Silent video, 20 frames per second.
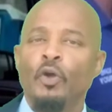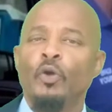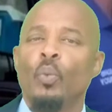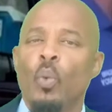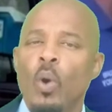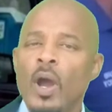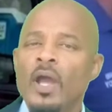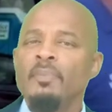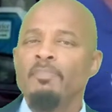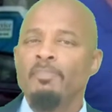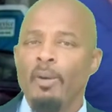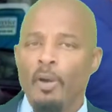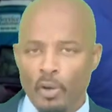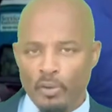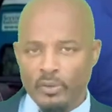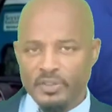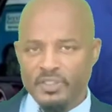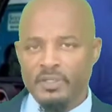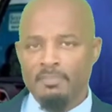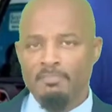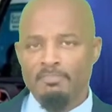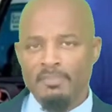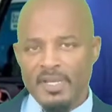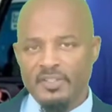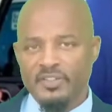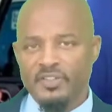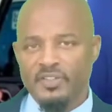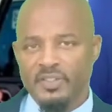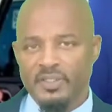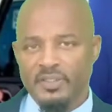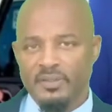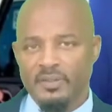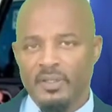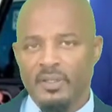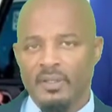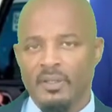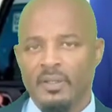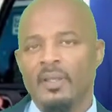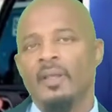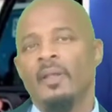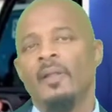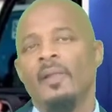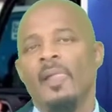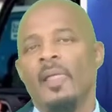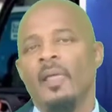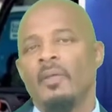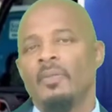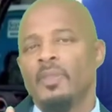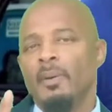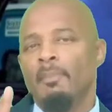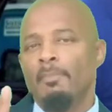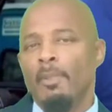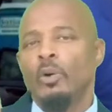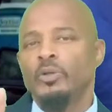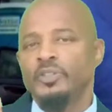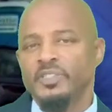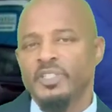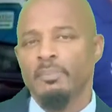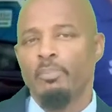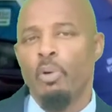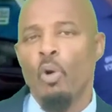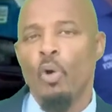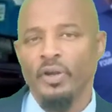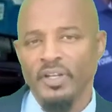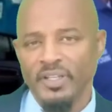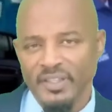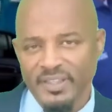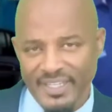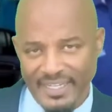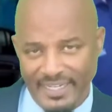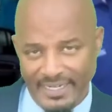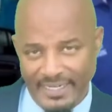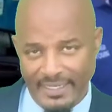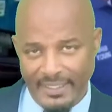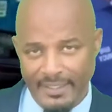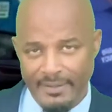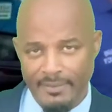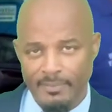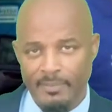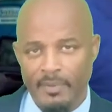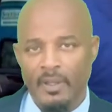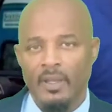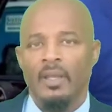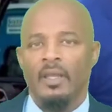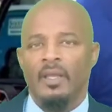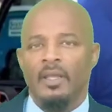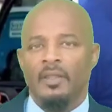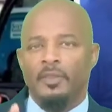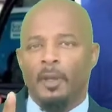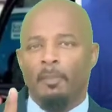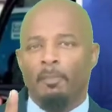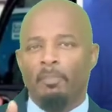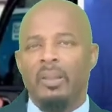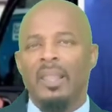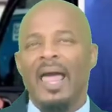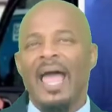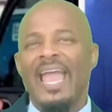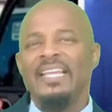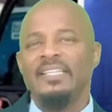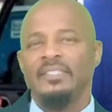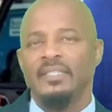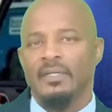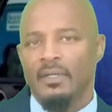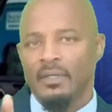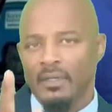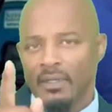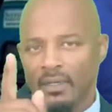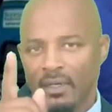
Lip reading: heard one person mention the most important thing, the plight